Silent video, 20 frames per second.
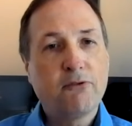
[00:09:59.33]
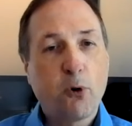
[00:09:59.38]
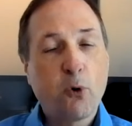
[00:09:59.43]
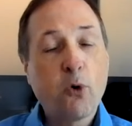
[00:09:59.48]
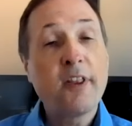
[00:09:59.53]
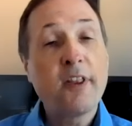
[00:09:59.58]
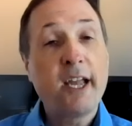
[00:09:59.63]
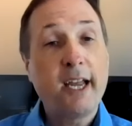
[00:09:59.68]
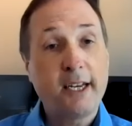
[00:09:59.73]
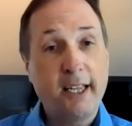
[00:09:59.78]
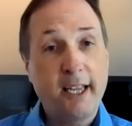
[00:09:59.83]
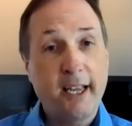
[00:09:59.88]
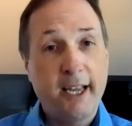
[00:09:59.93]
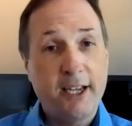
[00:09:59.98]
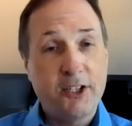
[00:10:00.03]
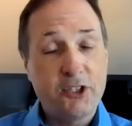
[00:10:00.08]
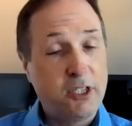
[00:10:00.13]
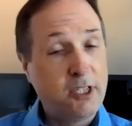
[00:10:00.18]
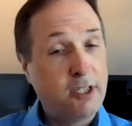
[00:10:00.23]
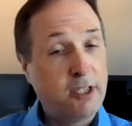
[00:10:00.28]
for that
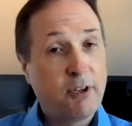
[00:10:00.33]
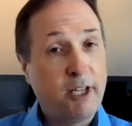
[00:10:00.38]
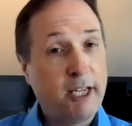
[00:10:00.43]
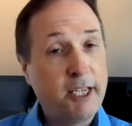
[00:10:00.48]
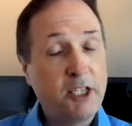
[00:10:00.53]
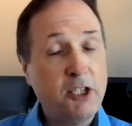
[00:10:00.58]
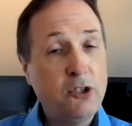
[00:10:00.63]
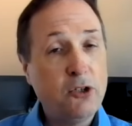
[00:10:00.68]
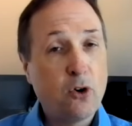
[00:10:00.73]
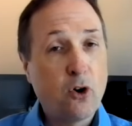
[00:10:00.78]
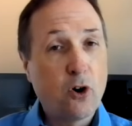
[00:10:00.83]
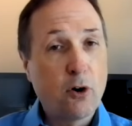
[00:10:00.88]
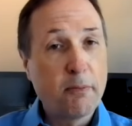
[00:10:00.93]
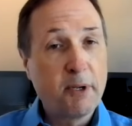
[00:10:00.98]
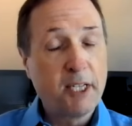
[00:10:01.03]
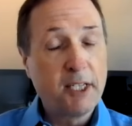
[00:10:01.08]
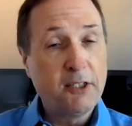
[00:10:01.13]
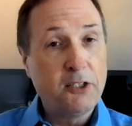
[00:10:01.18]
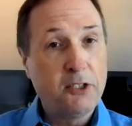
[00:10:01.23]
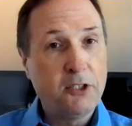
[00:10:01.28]
cash give like you
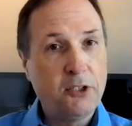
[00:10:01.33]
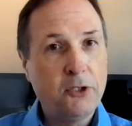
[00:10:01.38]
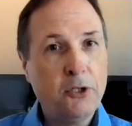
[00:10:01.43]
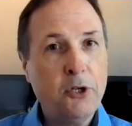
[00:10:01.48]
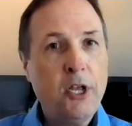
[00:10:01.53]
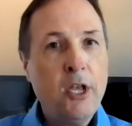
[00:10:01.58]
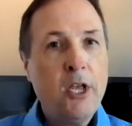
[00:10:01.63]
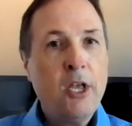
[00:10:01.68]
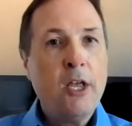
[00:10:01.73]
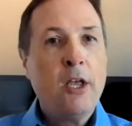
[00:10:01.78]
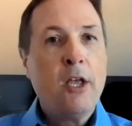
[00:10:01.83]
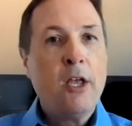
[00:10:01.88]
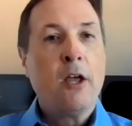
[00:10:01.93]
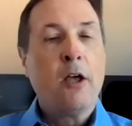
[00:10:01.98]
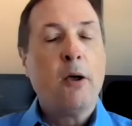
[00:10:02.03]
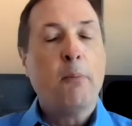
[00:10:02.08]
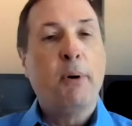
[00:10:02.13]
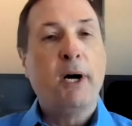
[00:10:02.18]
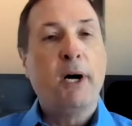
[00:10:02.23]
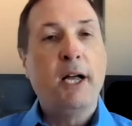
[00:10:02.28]
normally do,
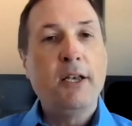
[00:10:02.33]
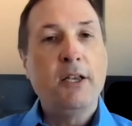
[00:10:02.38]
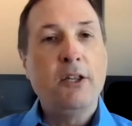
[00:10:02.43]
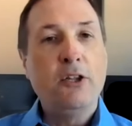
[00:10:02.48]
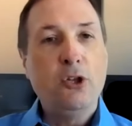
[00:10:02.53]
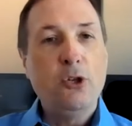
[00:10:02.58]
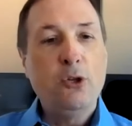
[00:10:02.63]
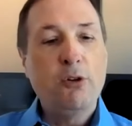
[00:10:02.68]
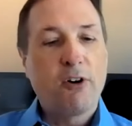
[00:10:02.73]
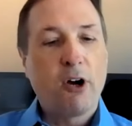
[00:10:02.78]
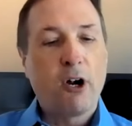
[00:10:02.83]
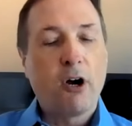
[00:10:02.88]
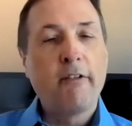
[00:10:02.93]
but you've